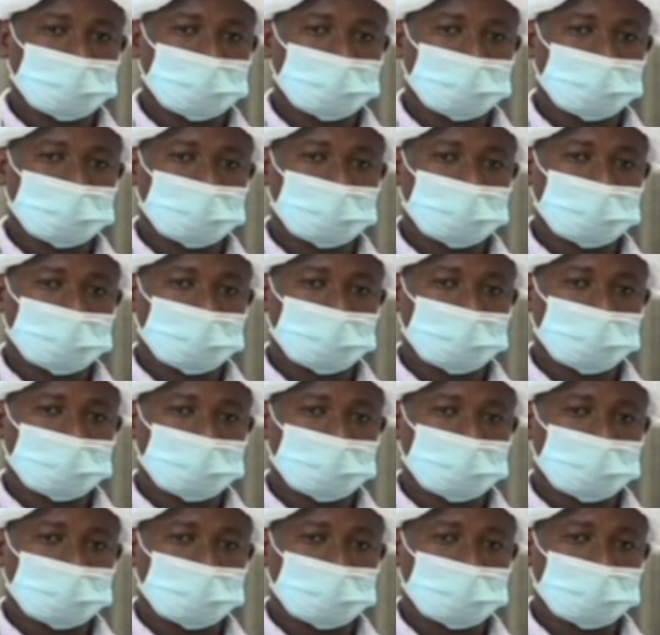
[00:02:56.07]

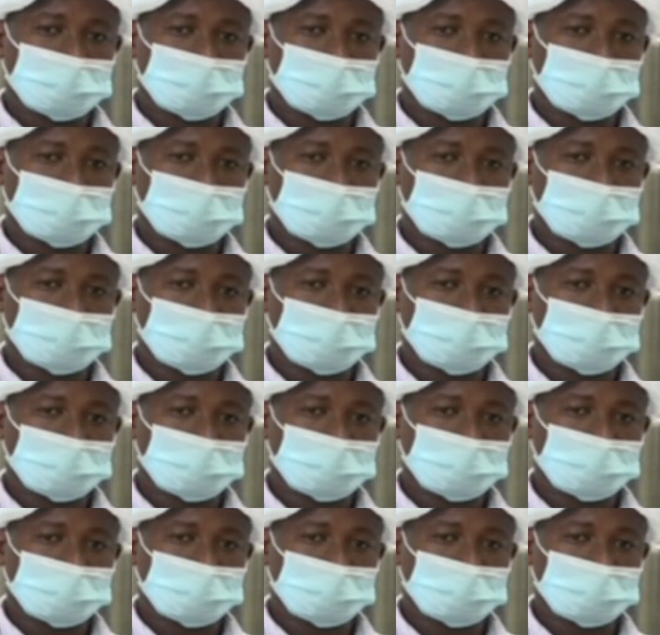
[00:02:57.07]

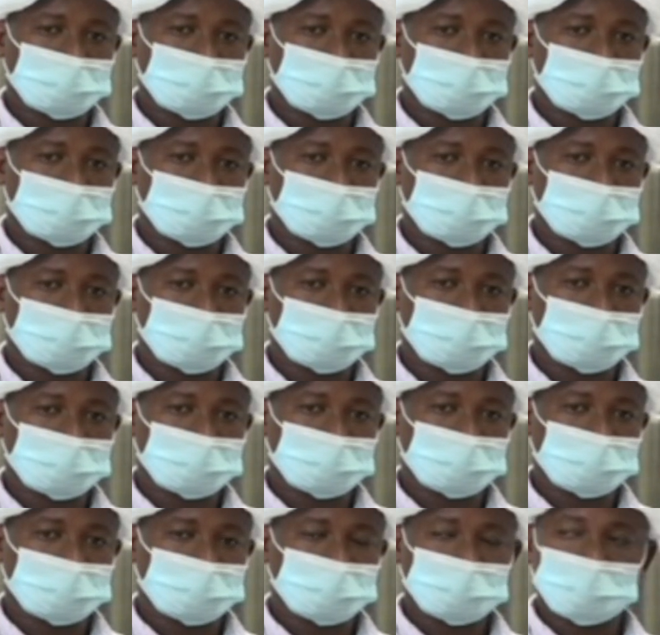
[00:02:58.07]

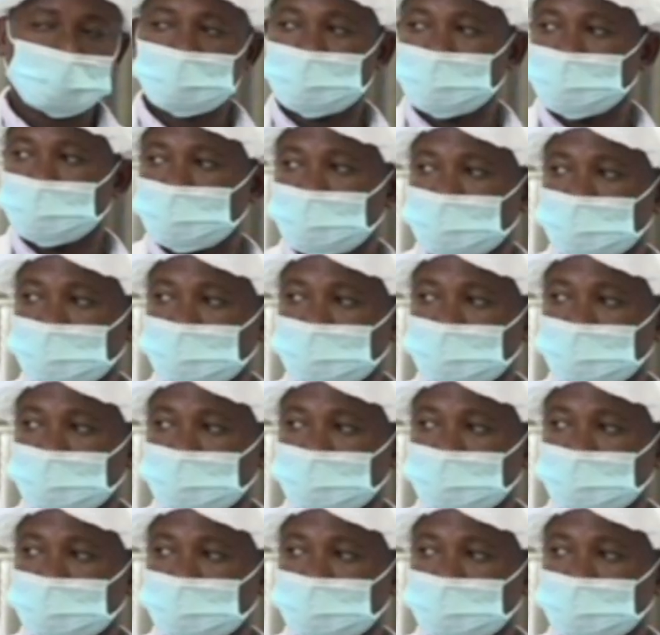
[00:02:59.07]
No words are spoken by the person on screen.